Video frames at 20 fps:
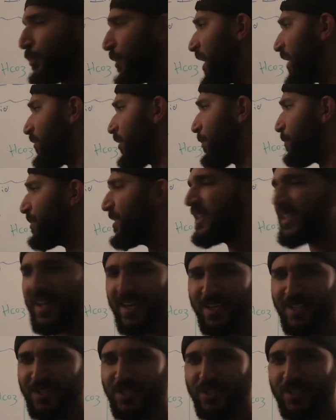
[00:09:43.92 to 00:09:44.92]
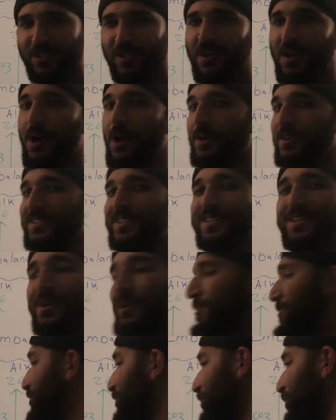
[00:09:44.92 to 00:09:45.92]
have our pH, our
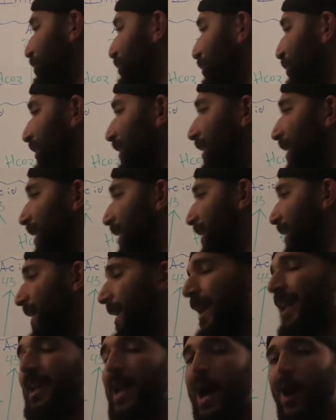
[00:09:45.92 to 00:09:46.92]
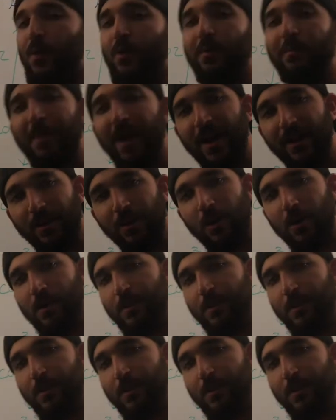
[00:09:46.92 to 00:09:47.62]
CO2, and our bicarb.